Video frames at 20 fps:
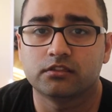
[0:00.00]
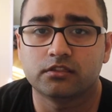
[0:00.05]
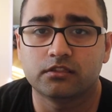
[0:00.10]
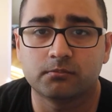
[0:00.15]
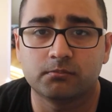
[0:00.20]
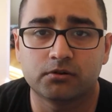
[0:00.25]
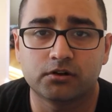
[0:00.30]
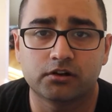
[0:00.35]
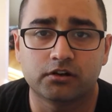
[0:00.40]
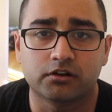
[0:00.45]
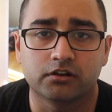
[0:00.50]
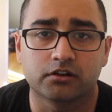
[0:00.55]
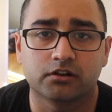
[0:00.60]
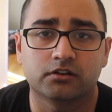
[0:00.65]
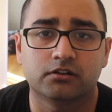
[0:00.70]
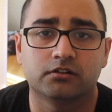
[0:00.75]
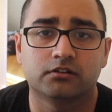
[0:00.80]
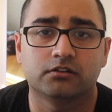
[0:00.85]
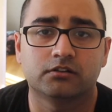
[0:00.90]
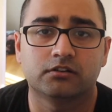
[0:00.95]
The bird
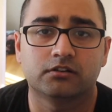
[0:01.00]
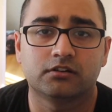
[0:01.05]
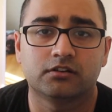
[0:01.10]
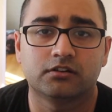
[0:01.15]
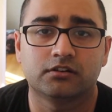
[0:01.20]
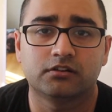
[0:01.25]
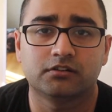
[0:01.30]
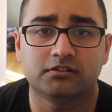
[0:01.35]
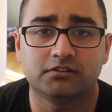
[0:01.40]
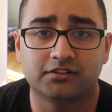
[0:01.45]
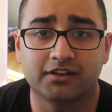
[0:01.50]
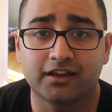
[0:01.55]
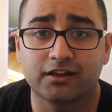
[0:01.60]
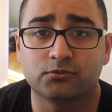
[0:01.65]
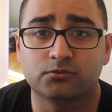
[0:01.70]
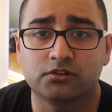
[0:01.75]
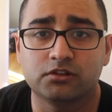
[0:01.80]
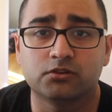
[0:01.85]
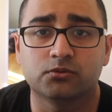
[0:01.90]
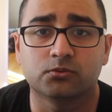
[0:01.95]

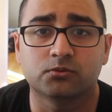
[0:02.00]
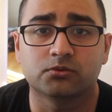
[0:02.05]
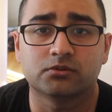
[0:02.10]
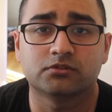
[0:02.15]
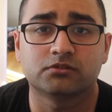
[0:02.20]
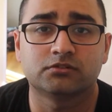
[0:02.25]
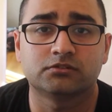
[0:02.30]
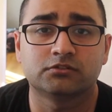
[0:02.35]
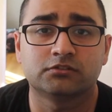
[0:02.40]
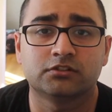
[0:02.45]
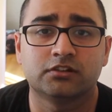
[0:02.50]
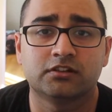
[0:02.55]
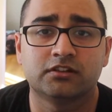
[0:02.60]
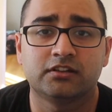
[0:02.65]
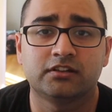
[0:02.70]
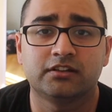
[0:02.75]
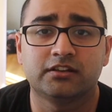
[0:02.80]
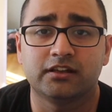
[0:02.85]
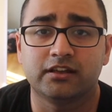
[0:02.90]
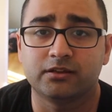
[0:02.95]
now knew
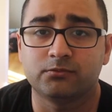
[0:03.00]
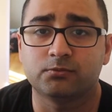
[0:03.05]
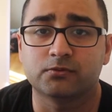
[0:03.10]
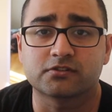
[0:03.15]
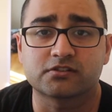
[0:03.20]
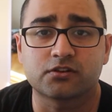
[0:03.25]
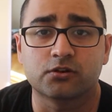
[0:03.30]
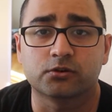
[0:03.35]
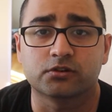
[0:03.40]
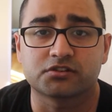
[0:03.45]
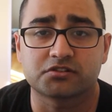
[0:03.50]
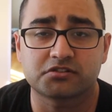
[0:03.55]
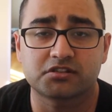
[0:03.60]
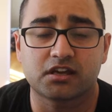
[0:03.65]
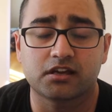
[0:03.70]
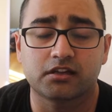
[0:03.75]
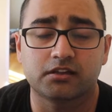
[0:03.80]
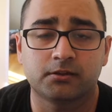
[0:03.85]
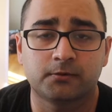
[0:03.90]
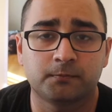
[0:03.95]
it was going to
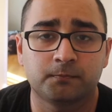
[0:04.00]
die.